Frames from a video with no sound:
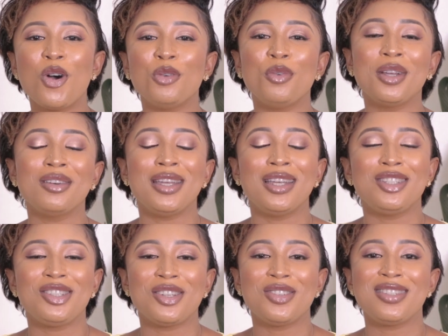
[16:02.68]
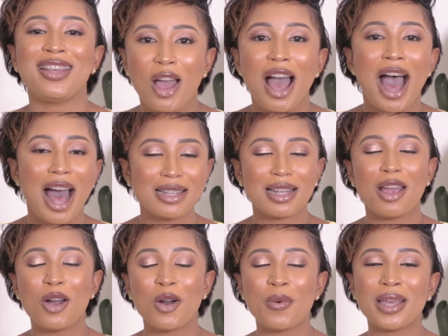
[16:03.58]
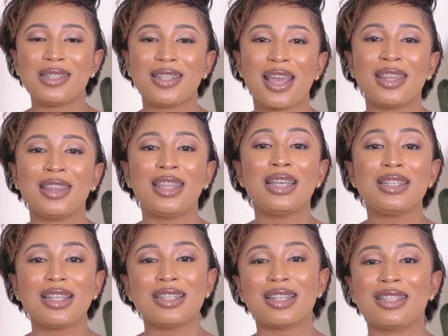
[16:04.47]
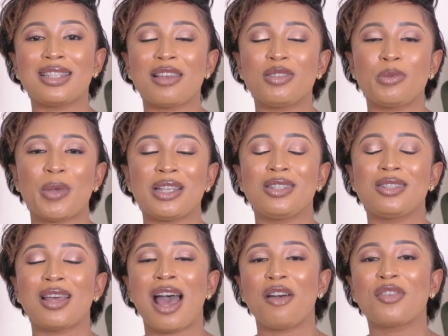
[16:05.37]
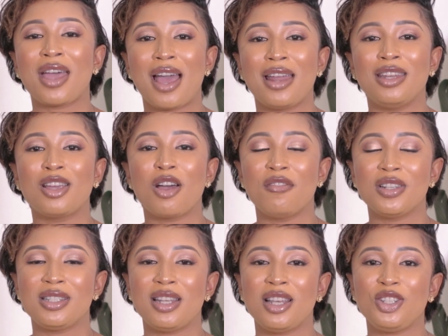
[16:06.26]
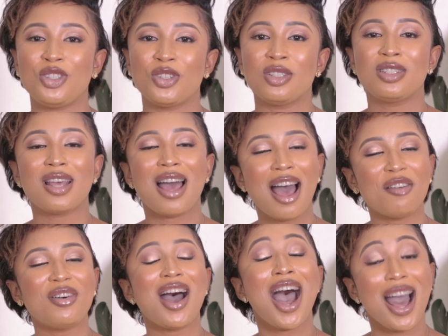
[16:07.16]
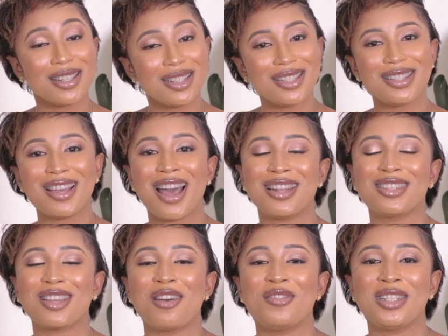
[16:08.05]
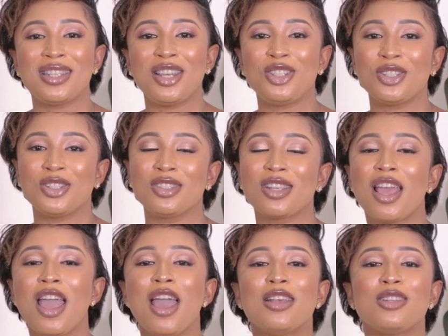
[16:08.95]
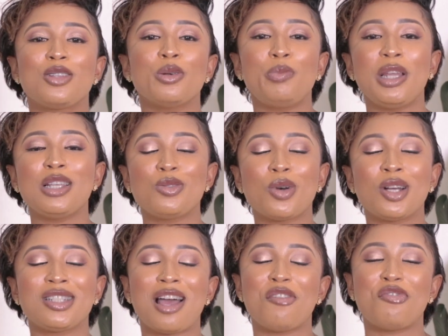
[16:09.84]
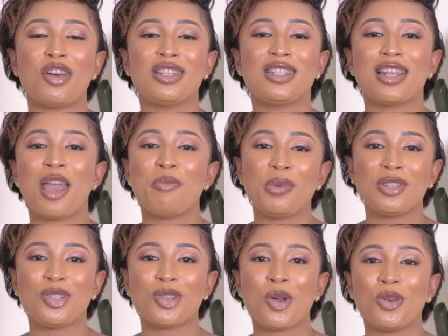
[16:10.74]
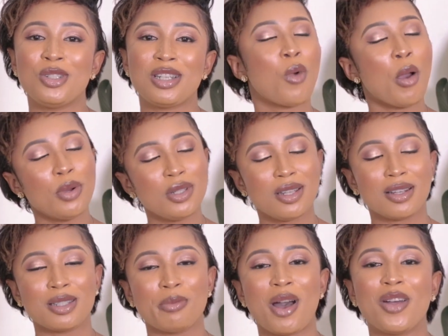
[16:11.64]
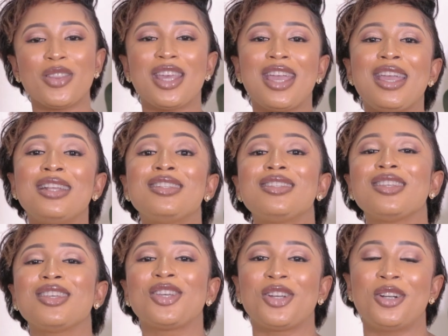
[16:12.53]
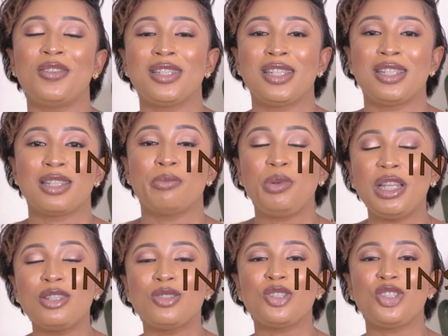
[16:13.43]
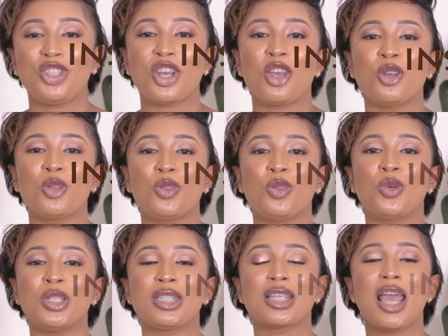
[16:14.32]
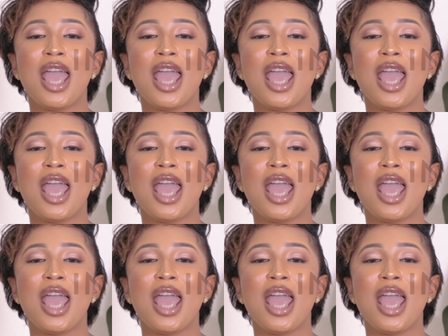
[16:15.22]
on real issues. As I always say, this is a safe space to have candid conversations, have heart-to-heart conversations. So please watch our first episode where we talked about insecurities, and please do share your thoughts